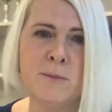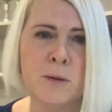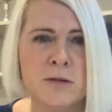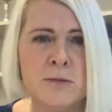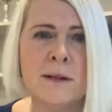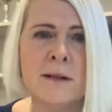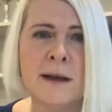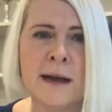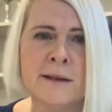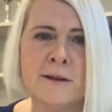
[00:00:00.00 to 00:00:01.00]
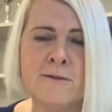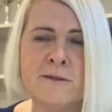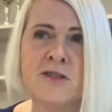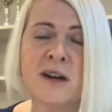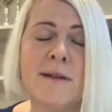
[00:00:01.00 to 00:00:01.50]
possible, and if
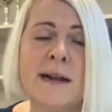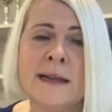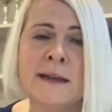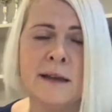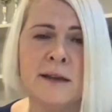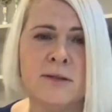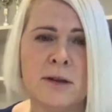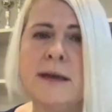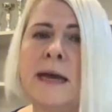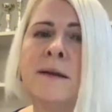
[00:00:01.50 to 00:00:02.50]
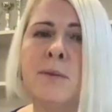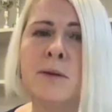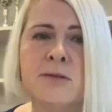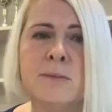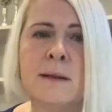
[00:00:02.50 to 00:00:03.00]
the traveling is again
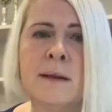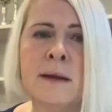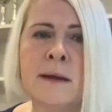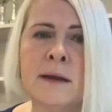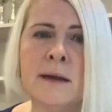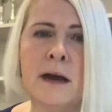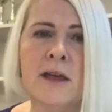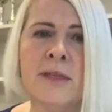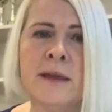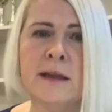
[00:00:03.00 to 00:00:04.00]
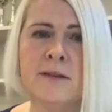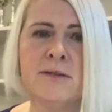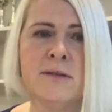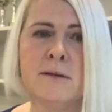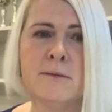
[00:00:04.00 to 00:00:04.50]
possible, I think
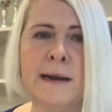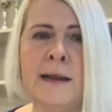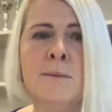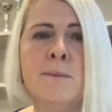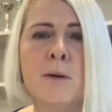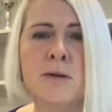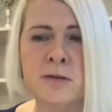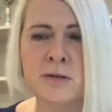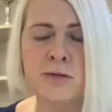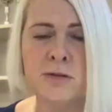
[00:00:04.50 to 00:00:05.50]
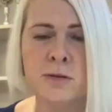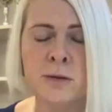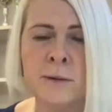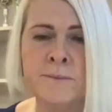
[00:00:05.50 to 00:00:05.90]
it's really important to